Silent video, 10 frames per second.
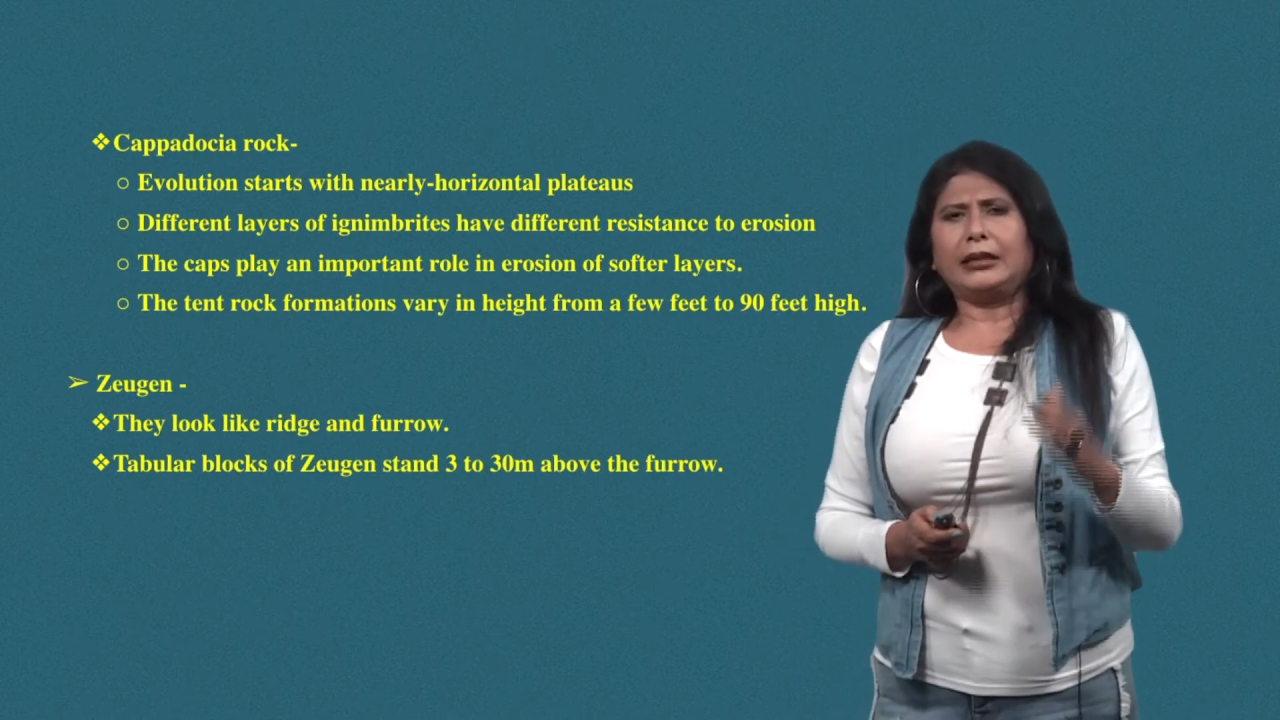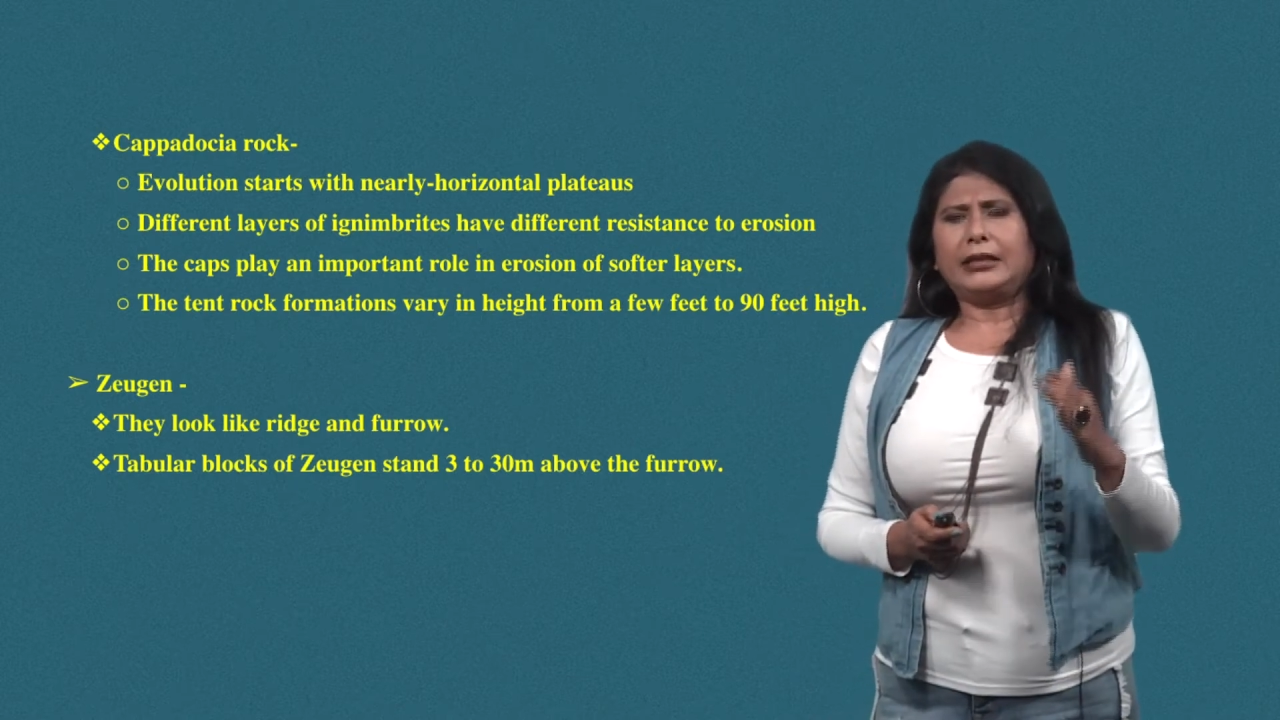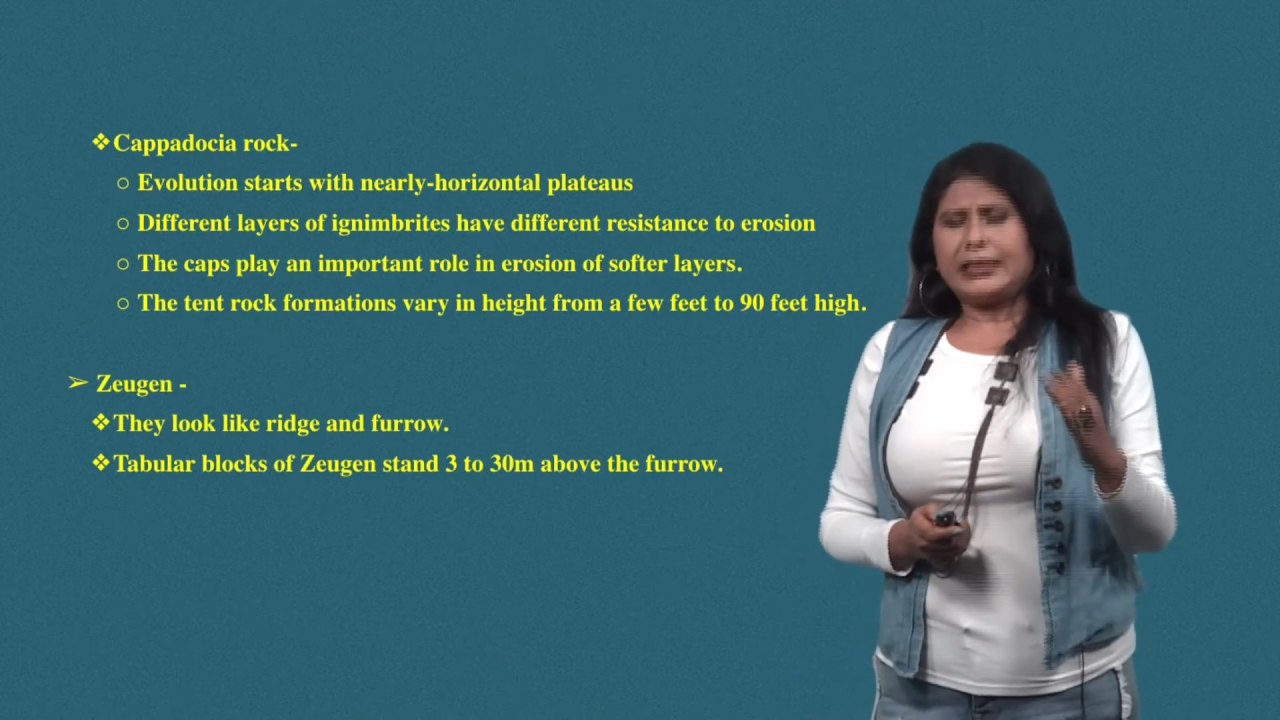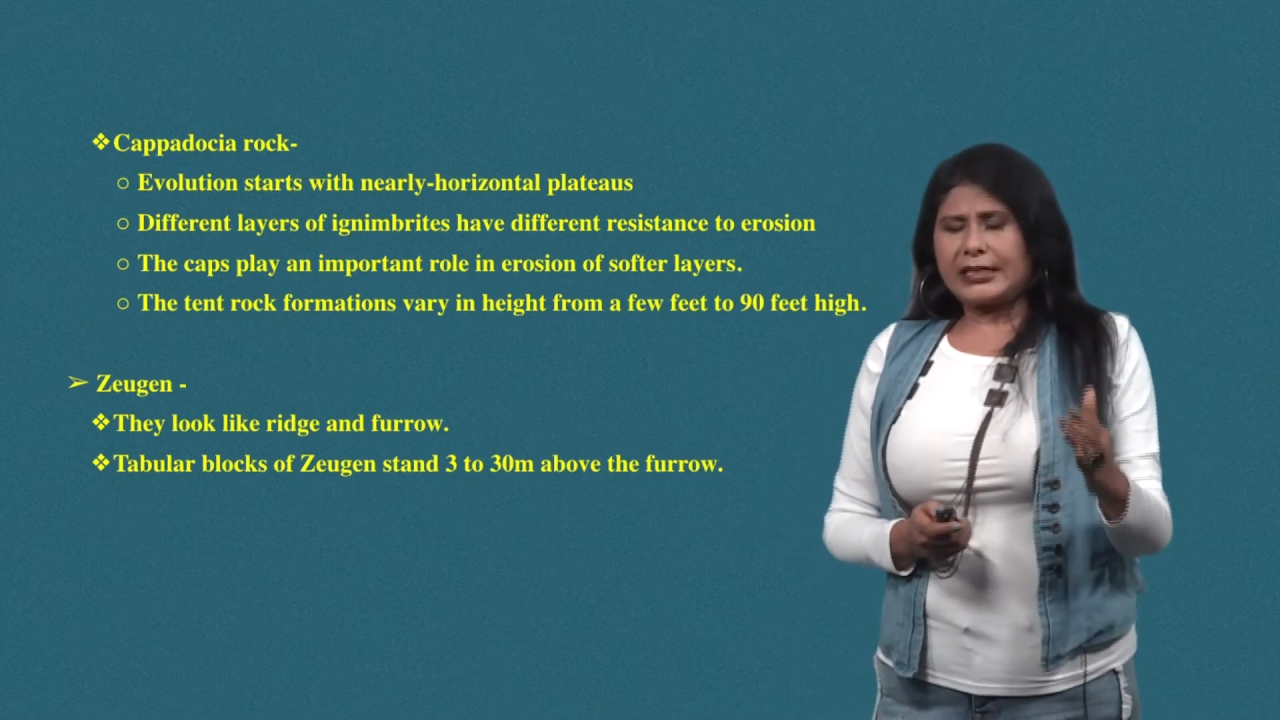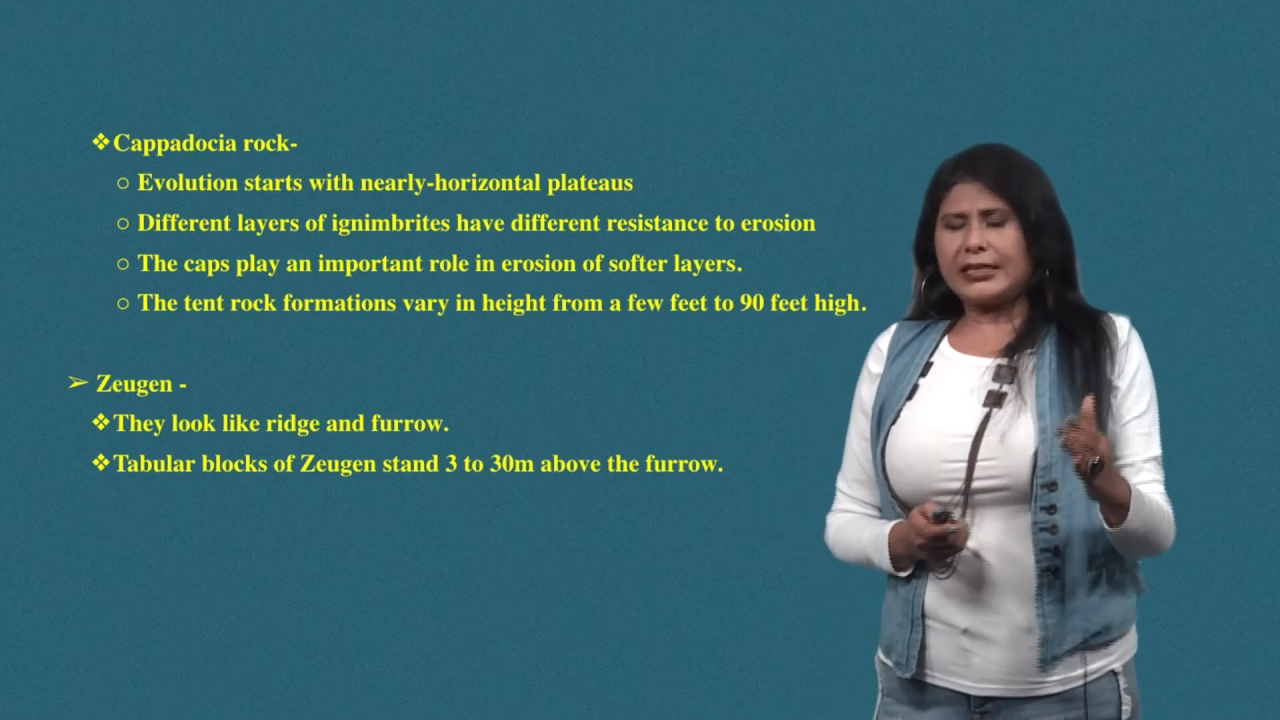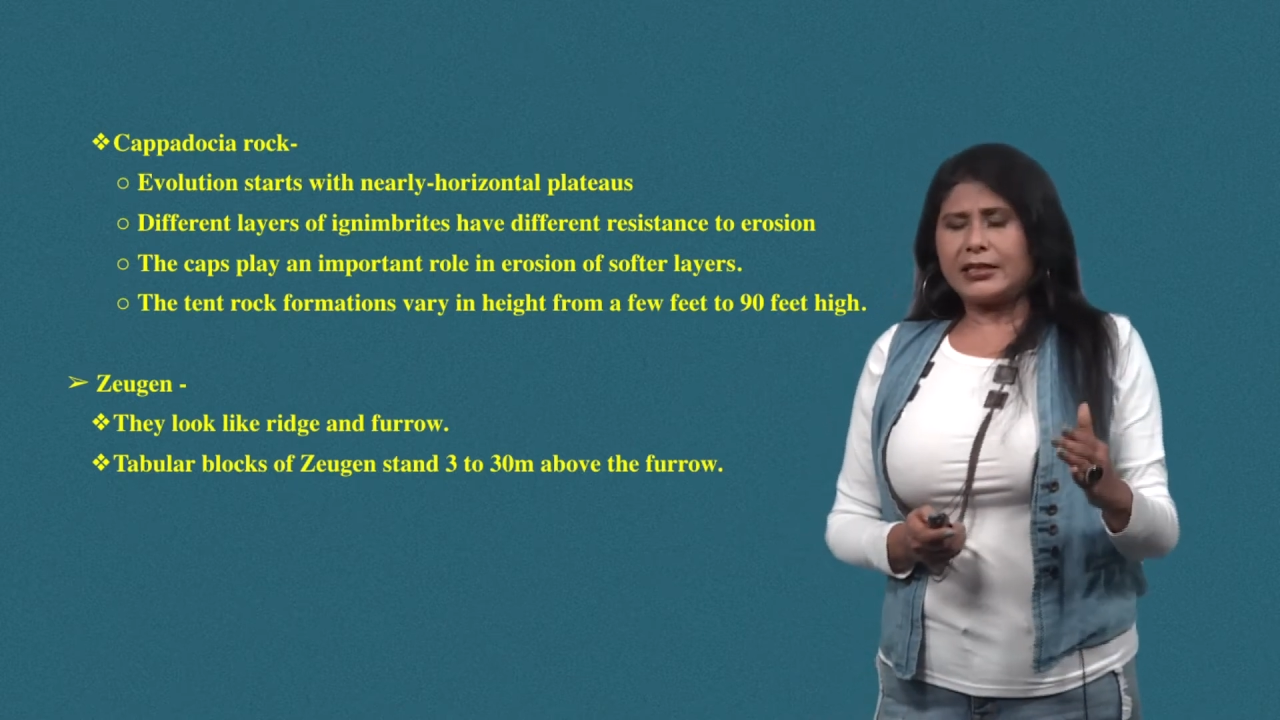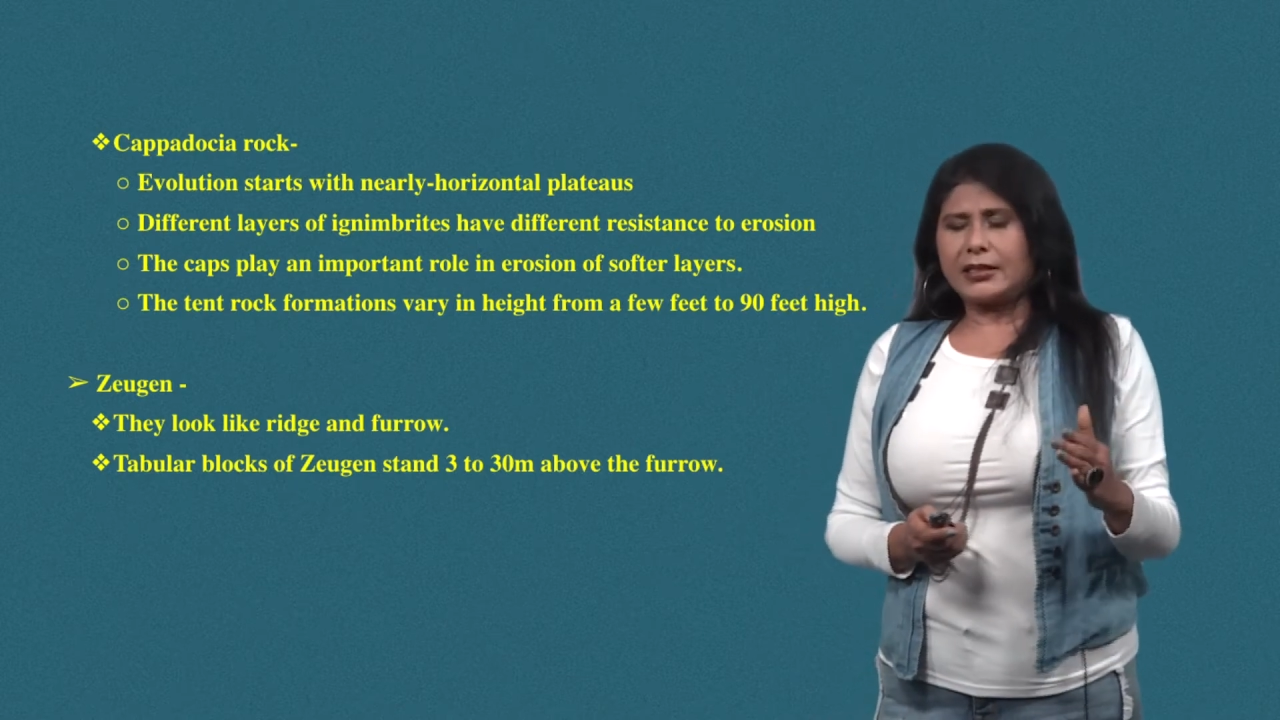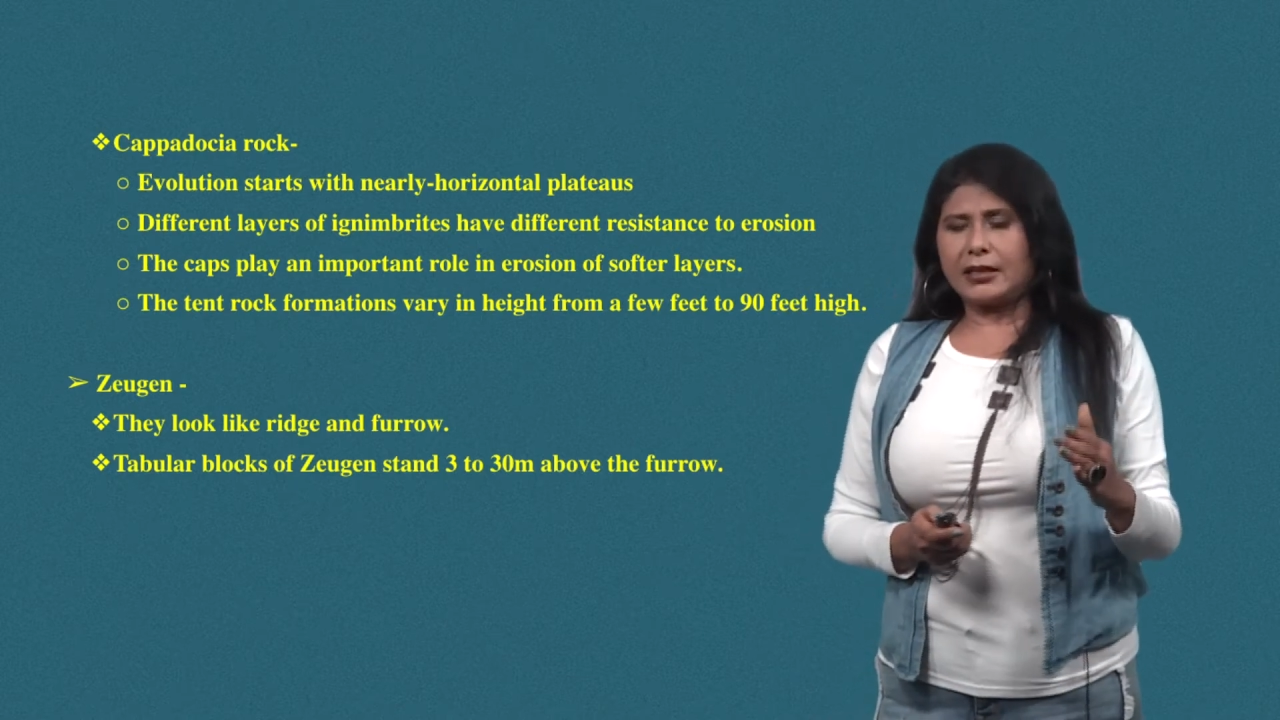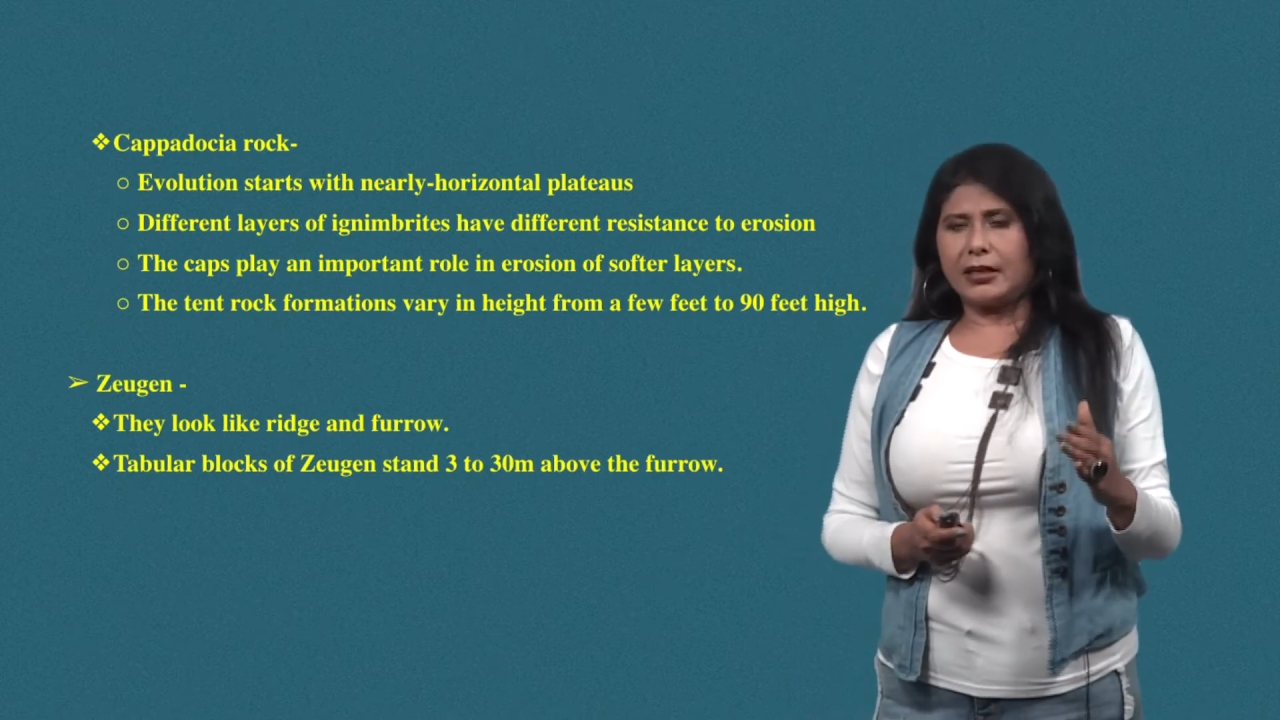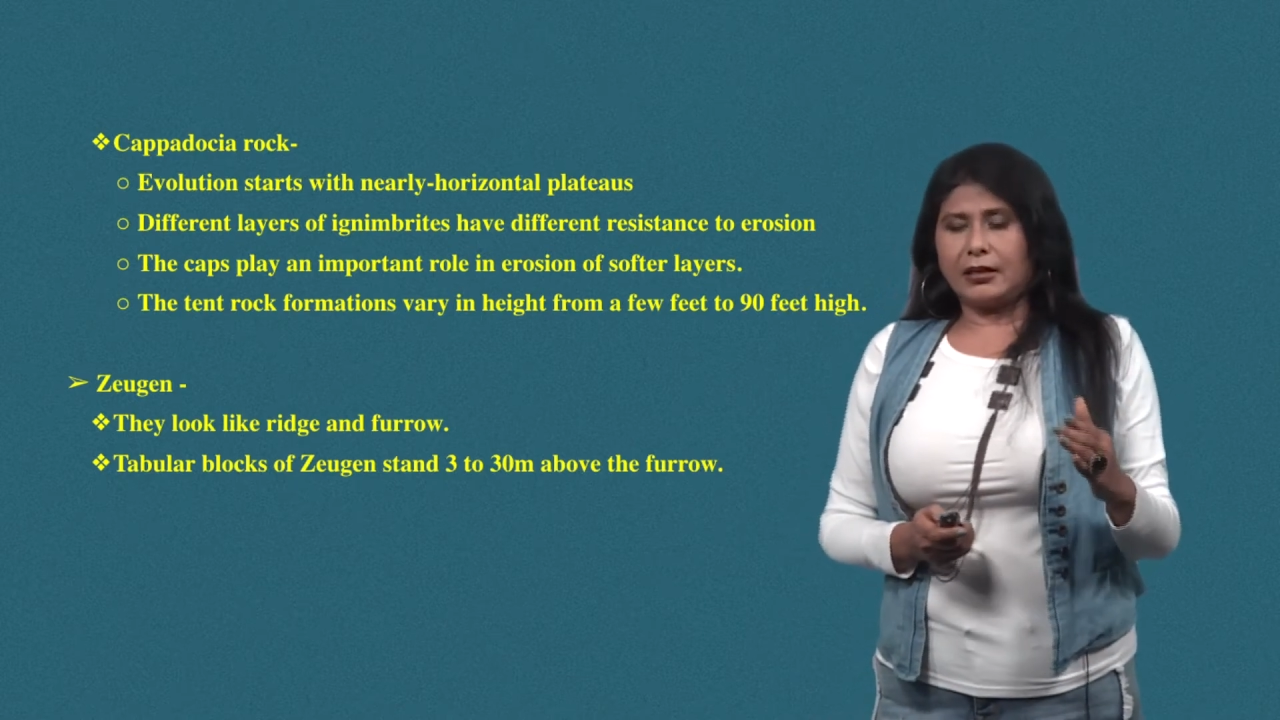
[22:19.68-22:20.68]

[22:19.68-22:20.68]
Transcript: This is